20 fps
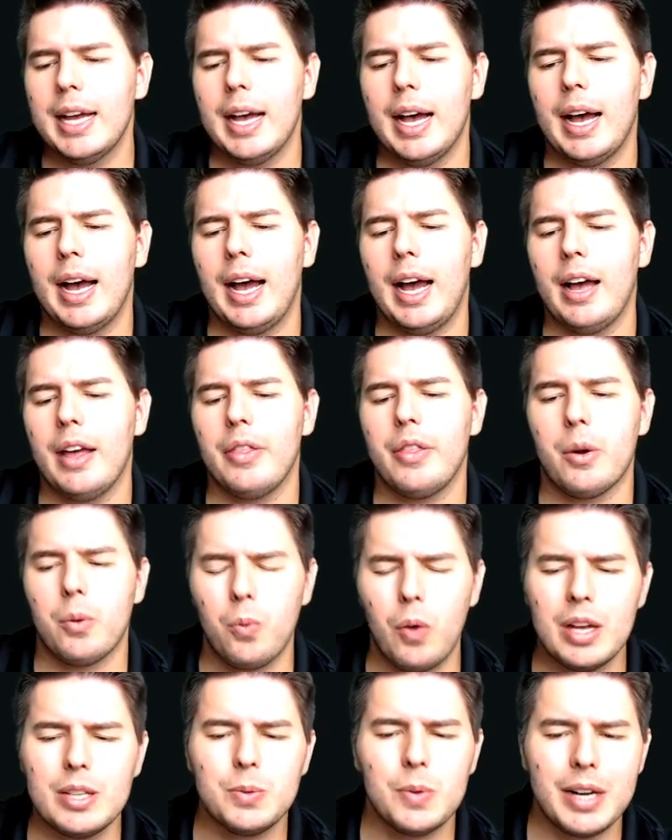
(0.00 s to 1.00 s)
There
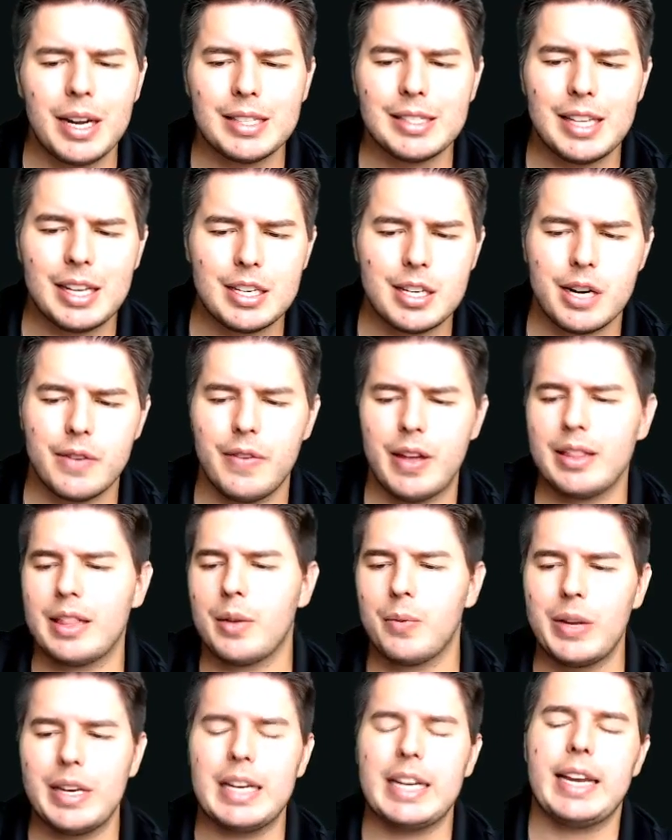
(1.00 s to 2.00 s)
was one Extinction Event that
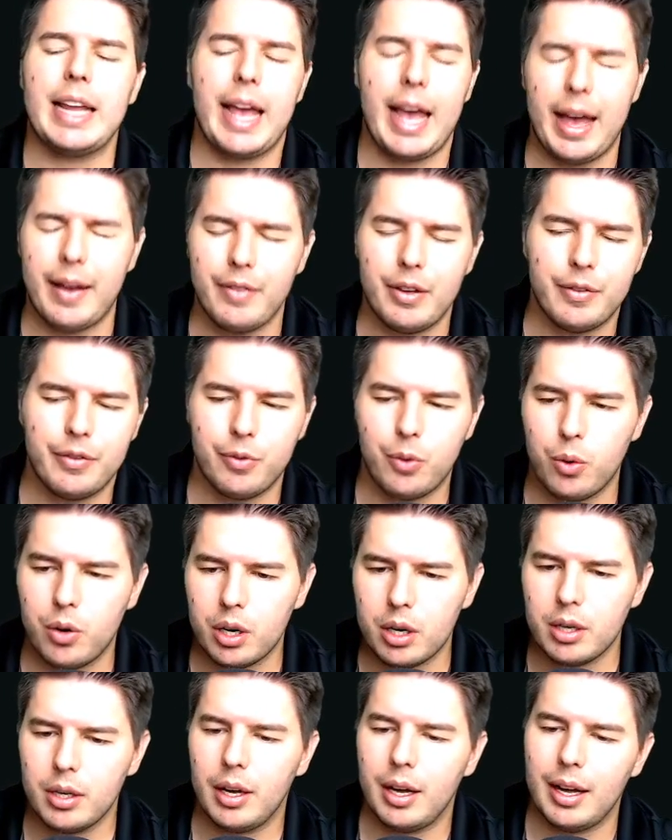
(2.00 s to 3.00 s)
we didn't have it
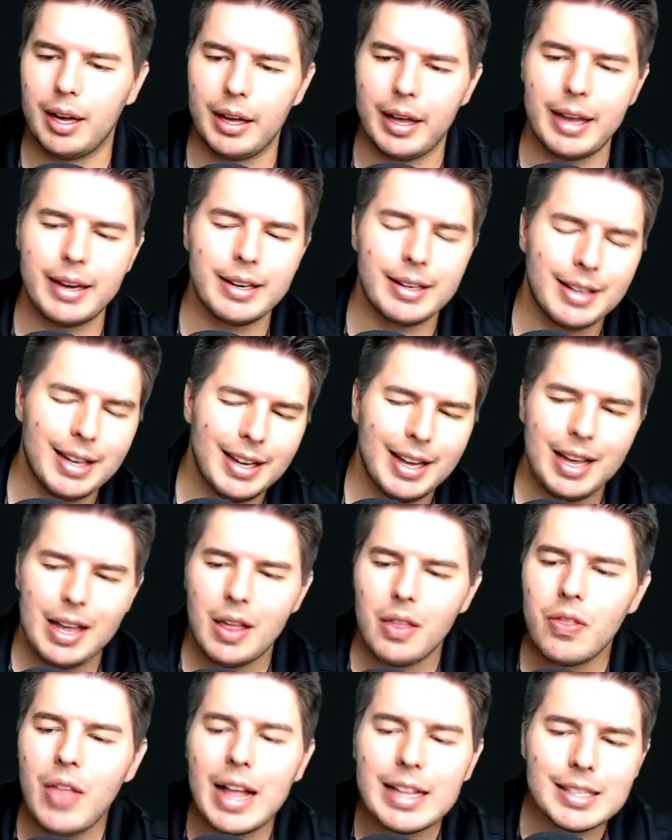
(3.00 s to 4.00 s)
for, and
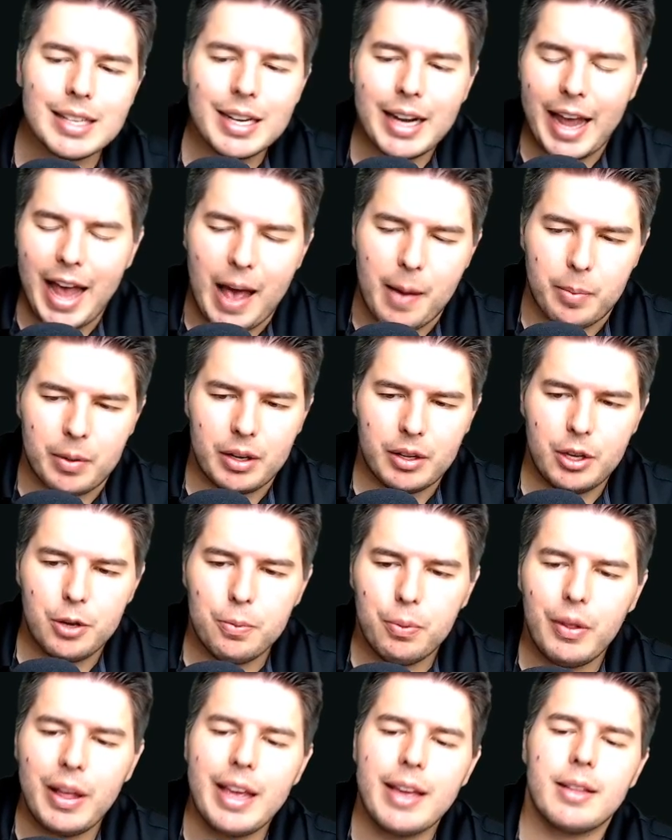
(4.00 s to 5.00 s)
that's going to happen. You
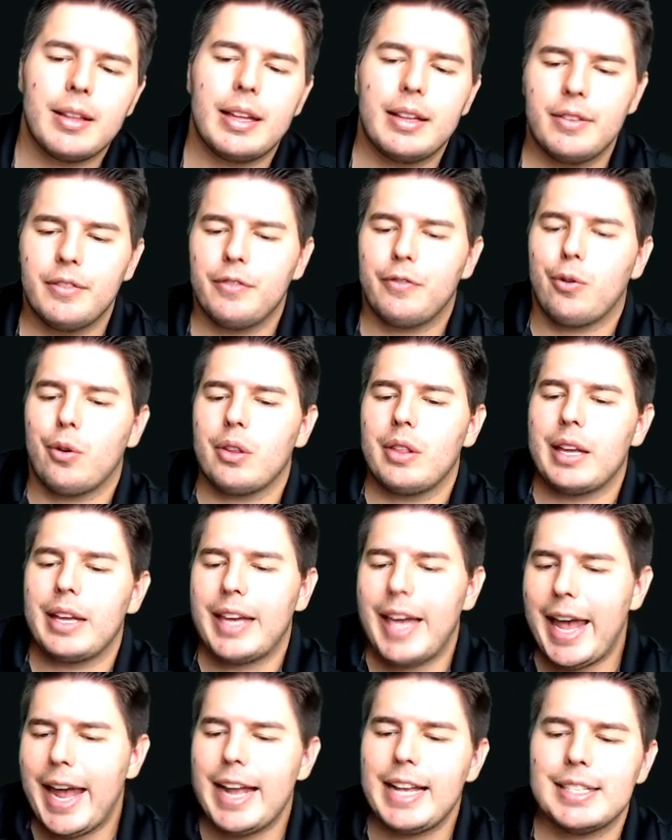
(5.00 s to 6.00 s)
play it for the
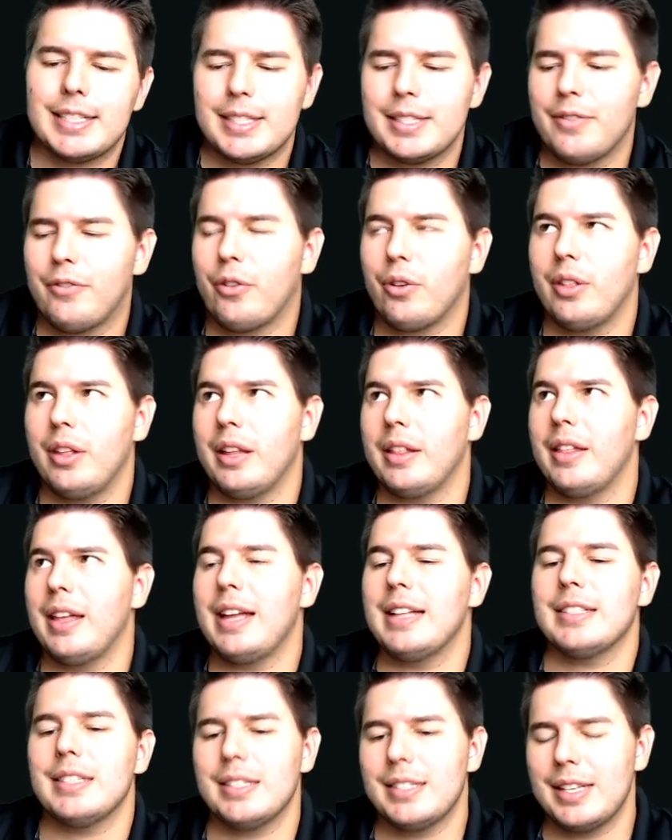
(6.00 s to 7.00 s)
case, for the
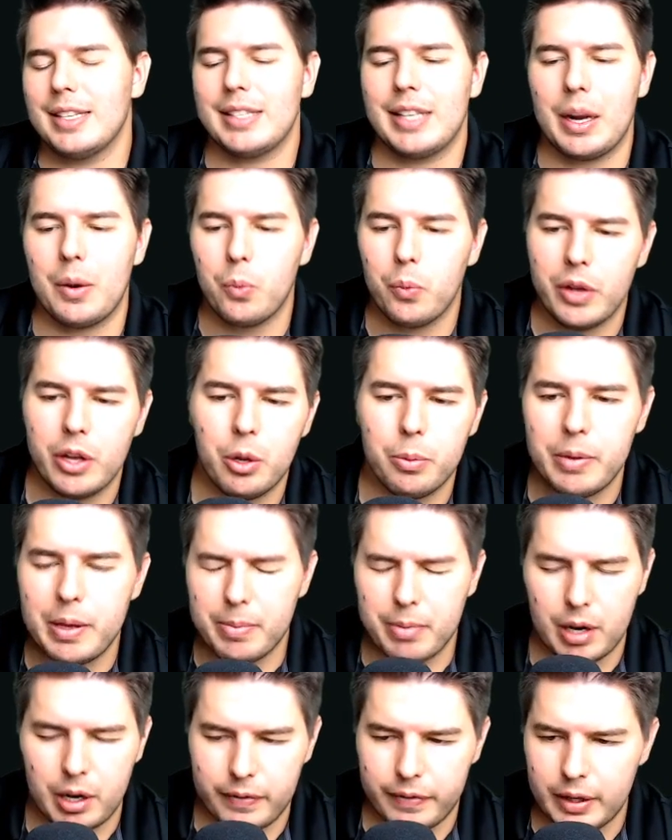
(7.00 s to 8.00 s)
instances that it will be
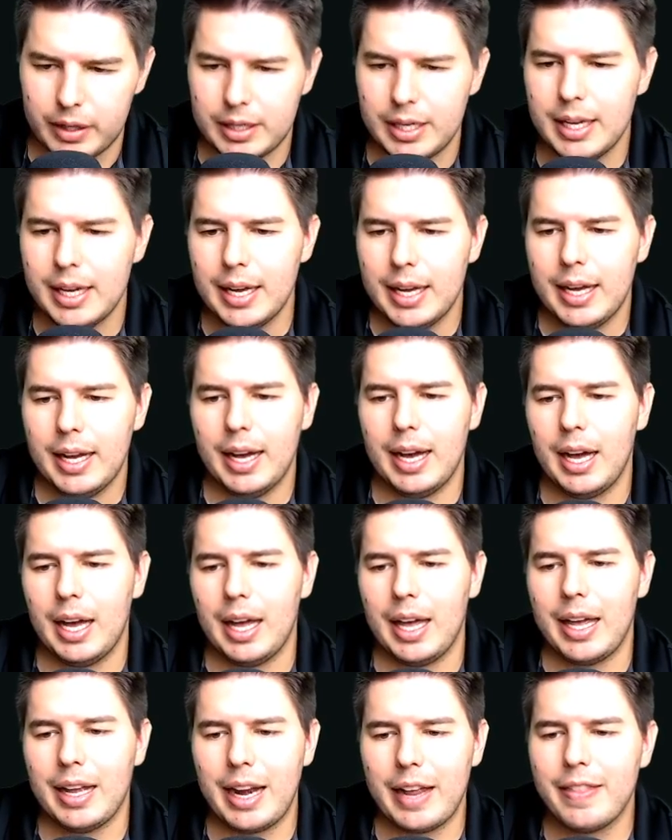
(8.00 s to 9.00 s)
perfect.
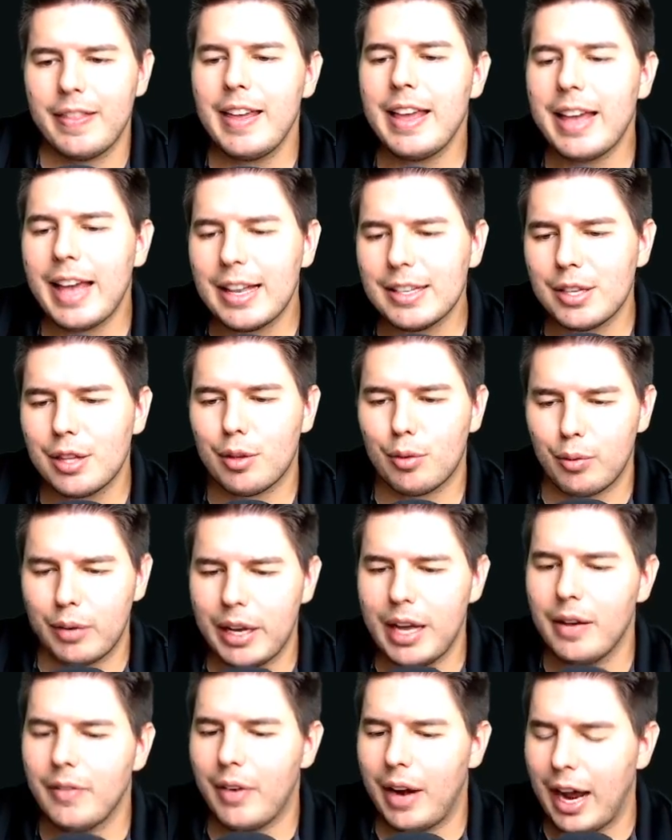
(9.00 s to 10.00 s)
And I think as a 3
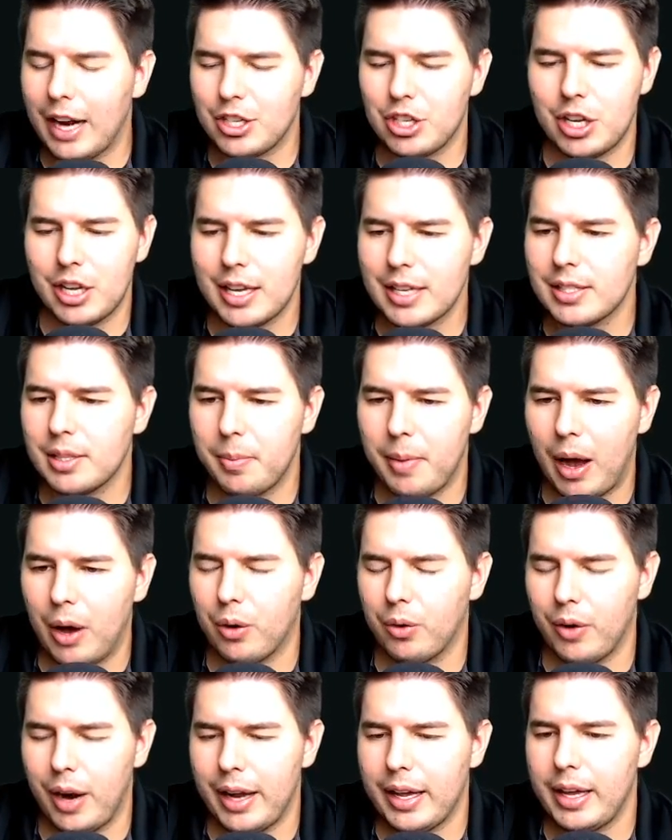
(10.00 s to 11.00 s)
of it actually is about
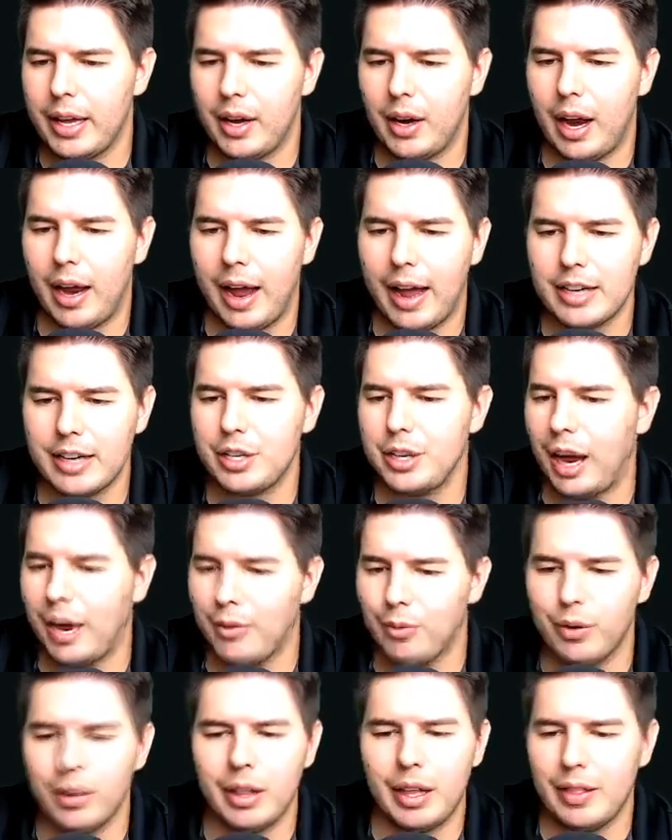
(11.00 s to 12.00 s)
right here. I
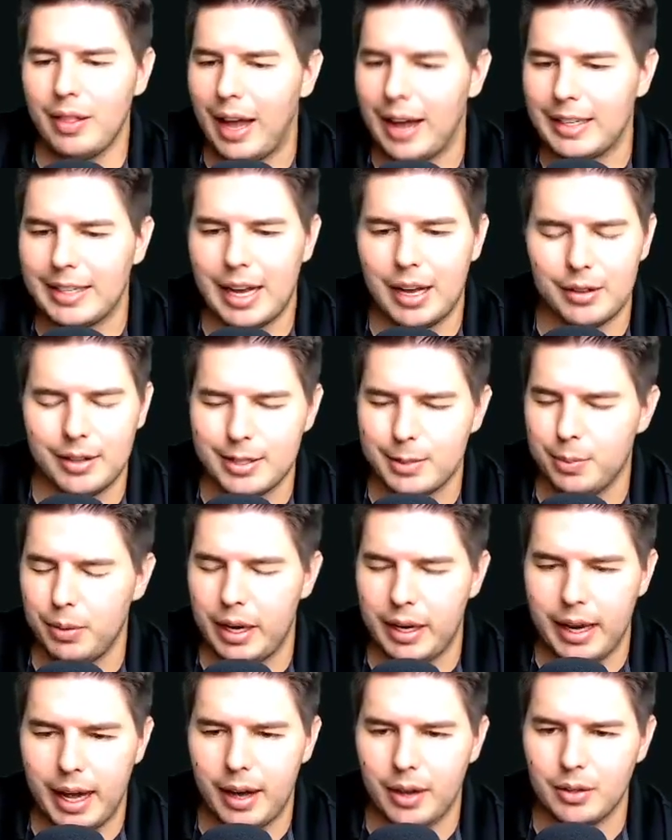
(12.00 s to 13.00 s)
really liked how this
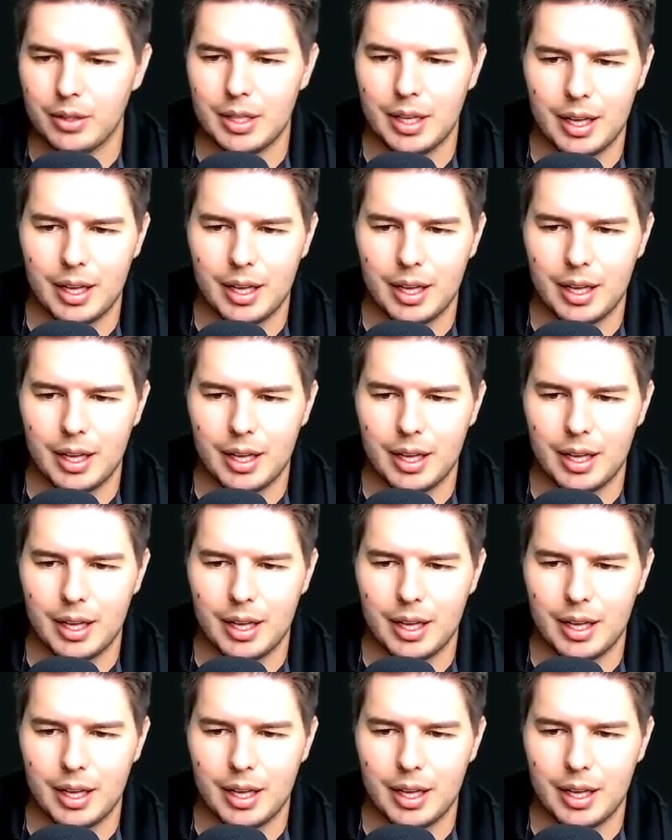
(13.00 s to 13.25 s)
played out.